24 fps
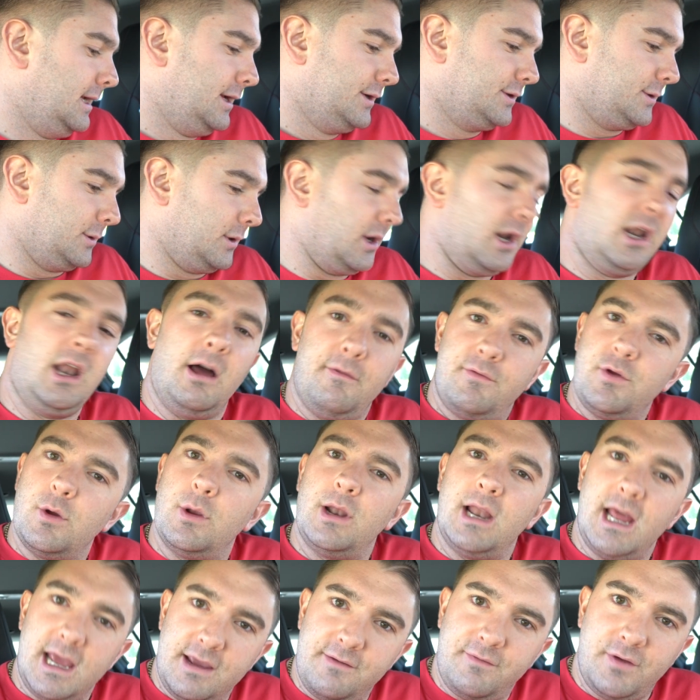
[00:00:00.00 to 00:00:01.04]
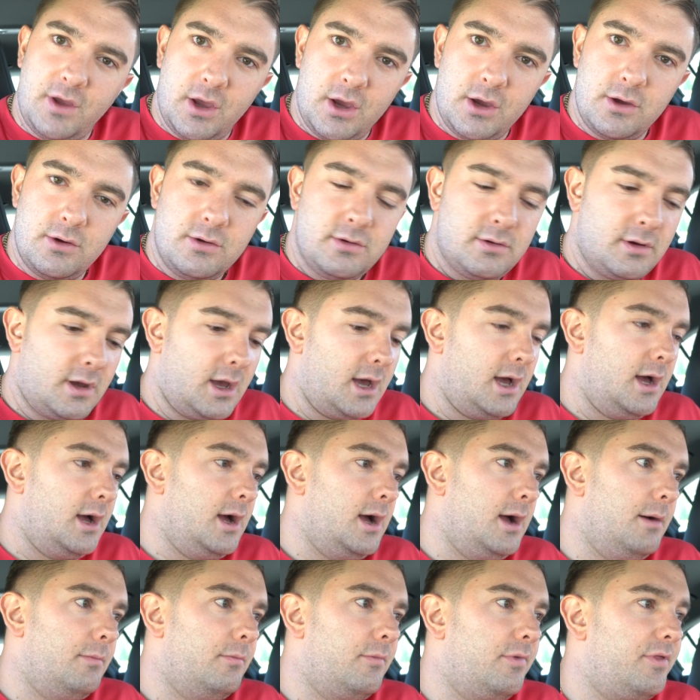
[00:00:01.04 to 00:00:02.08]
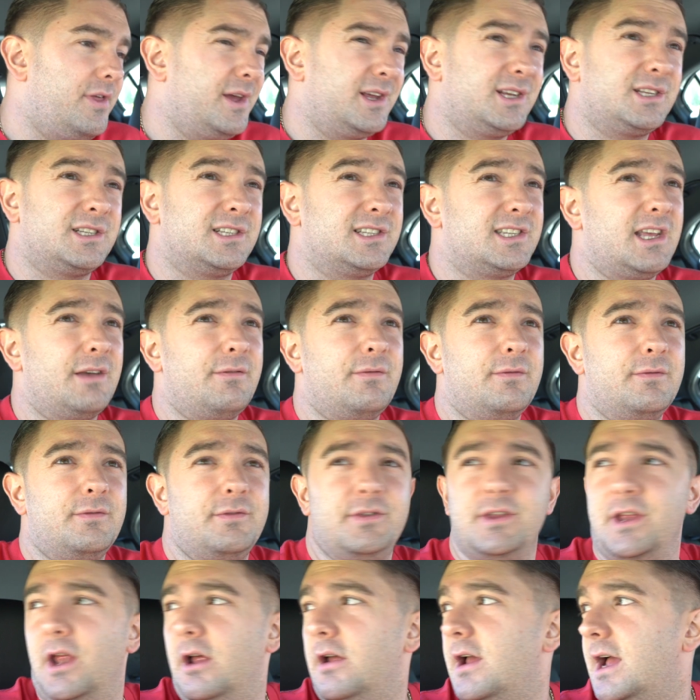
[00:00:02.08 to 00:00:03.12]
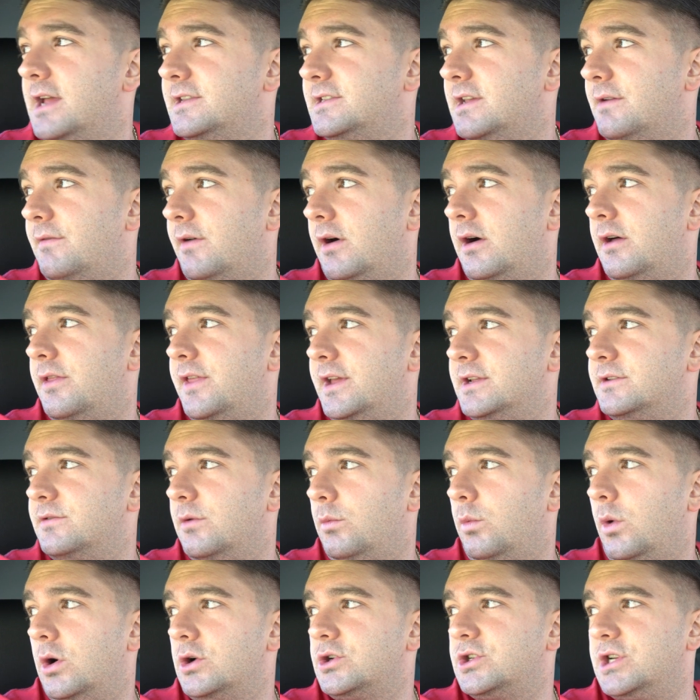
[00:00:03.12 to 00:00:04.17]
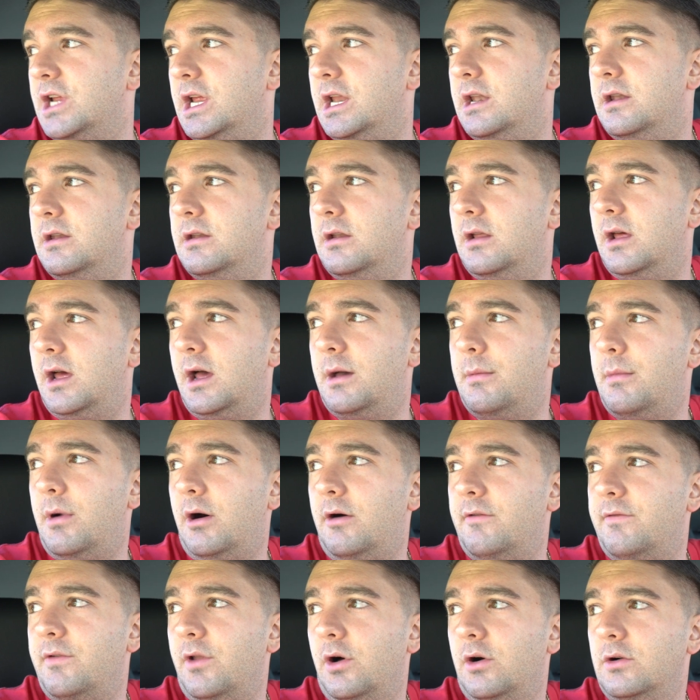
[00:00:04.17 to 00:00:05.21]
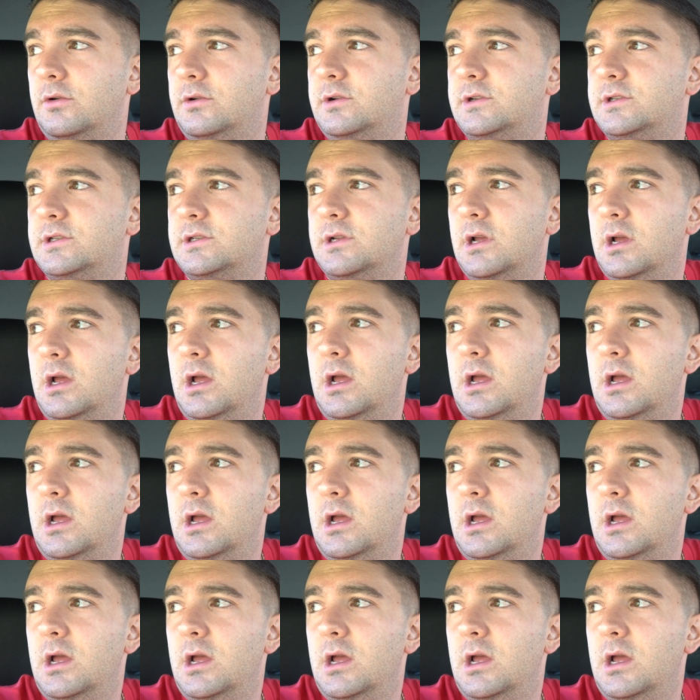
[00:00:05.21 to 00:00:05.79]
So we're gonna love you and leave you. Um, thanks as ever, you know, as ever, thanks for watching um, our vlogs.